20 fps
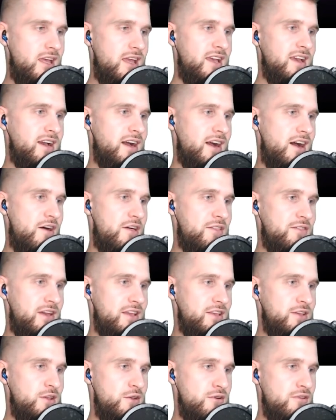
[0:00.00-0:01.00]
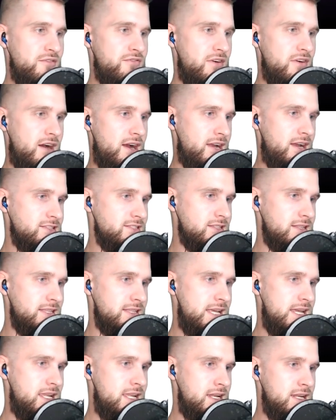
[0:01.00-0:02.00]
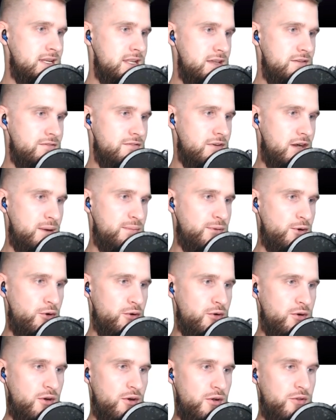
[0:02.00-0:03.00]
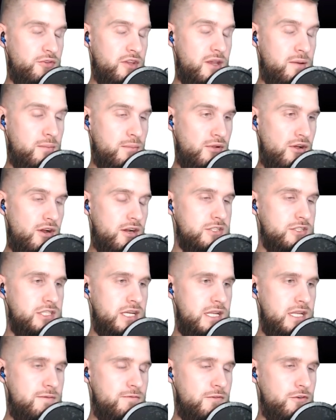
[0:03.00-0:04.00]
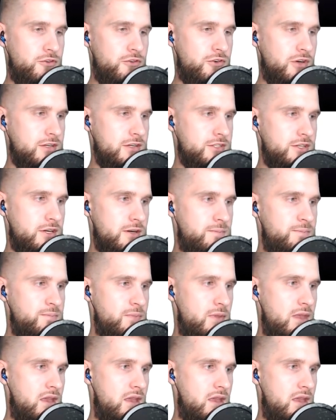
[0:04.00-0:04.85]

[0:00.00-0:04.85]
that unifies leading DeFi protocols and blockchain infrastructure